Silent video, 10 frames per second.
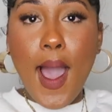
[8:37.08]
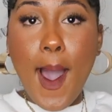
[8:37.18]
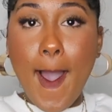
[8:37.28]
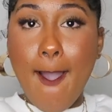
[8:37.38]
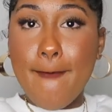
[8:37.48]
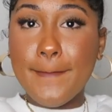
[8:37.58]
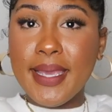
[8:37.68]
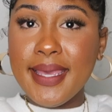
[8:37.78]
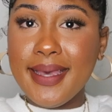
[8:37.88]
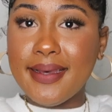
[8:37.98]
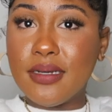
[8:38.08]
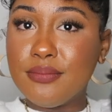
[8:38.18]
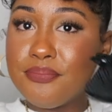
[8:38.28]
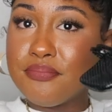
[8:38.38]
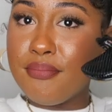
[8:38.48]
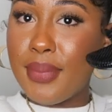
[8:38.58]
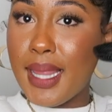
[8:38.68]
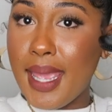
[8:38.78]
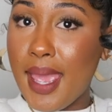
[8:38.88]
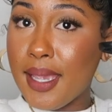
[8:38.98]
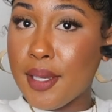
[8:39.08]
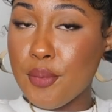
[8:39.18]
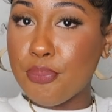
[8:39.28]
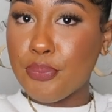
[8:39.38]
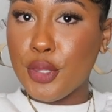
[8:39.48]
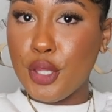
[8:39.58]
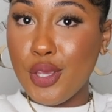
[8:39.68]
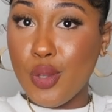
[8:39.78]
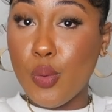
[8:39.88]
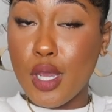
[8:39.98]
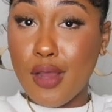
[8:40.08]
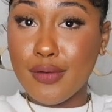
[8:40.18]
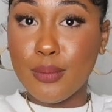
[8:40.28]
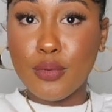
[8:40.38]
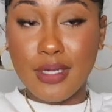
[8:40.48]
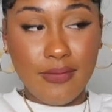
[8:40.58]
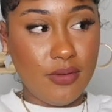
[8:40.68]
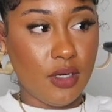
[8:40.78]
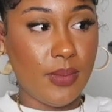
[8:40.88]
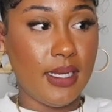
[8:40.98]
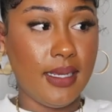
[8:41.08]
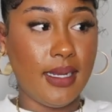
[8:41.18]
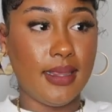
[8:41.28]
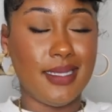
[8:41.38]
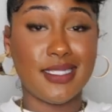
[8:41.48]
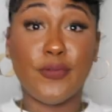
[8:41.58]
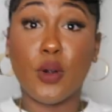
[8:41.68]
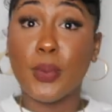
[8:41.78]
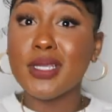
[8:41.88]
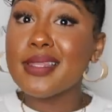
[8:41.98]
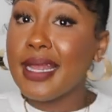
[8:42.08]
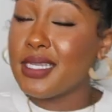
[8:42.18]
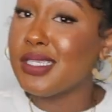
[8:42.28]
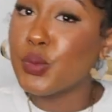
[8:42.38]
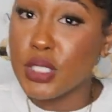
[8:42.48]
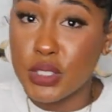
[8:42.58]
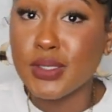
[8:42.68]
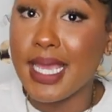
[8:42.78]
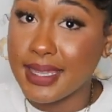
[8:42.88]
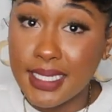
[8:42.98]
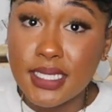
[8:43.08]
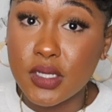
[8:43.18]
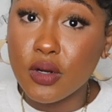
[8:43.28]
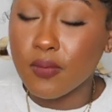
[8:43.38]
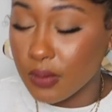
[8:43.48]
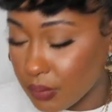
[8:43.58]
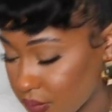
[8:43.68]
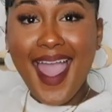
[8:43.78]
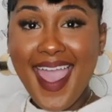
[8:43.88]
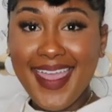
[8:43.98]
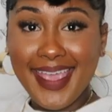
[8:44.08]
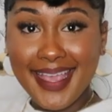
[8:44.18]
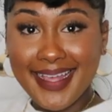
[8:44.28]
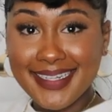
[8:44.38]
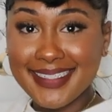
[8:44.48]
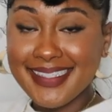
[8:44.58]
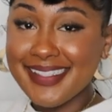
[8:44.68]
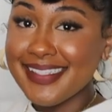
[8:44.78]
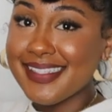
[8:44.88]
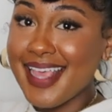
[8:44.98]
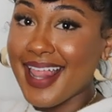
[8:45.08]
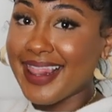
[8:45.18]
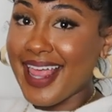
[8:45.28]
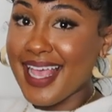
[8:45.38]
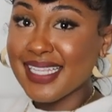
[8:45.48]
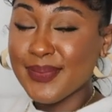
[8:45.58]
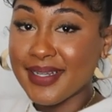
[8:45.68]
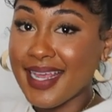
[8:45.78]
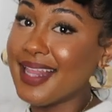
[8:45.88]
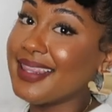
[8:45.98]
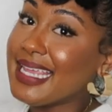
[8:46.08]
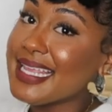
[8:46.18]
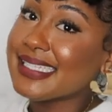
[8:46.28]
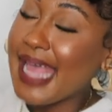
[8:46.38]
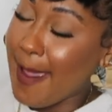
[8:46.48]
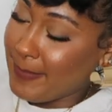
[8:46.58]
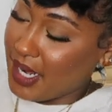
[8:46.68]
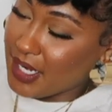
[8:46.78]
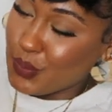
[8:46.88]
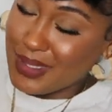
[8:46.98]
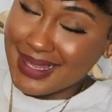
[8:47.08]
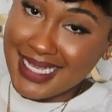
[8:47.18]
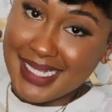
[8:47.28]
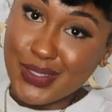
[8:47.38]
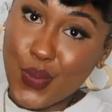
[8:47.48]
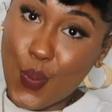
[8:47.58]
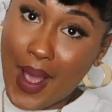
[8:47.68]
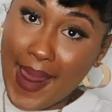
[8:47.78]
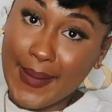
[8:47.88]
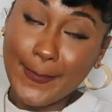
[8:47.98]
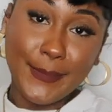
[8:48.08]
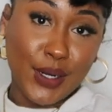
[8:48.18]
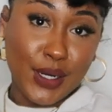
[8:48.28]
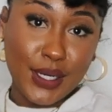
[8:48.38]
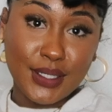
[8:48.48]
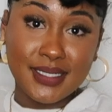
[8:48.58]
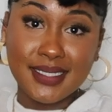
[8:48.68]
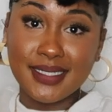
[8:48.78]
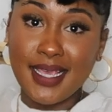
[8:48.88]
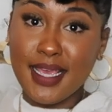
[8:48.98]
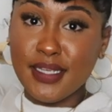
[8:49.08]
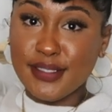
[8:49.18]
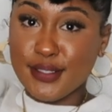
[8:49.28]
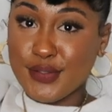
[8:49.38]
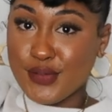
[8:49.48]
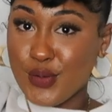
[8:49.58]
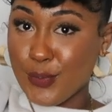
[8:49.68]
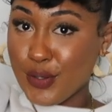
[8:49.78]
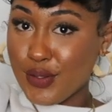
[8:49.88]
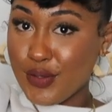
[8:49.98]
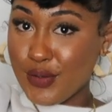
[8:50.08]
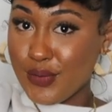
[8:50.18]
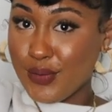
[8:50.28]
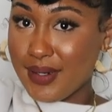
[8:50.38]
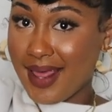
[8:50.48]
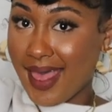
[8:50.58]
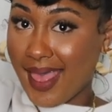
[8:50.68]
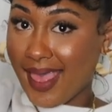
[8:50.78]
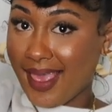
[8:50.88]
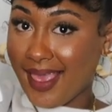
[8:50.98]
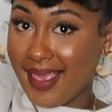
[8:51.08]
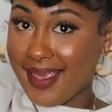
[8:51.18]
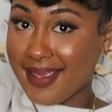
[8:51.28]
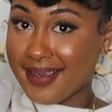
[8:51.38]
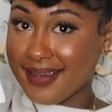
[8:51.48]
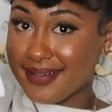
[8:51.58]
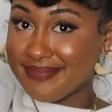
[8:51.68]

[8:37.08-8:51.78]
um but yeah black cute comfortable definitely recommend getting these for a person that doesn't wear heels i think these are comfortable and last but not least i paired it with this white purse super cute like